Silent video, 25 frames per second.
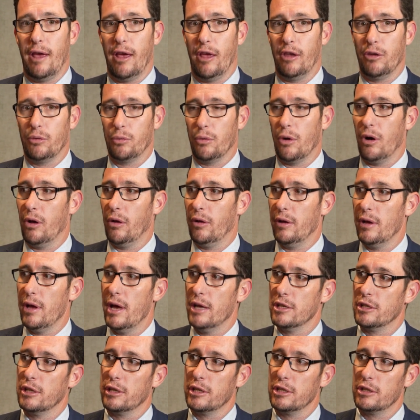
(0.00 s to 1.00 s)
as well
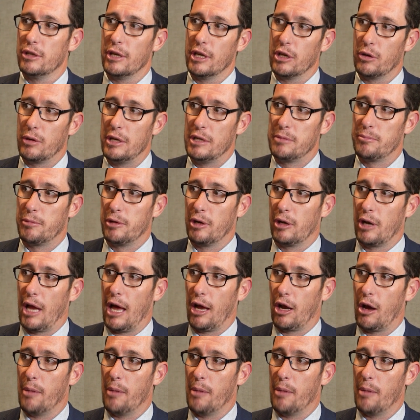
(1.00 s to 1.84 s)
as looking to increase per, uh,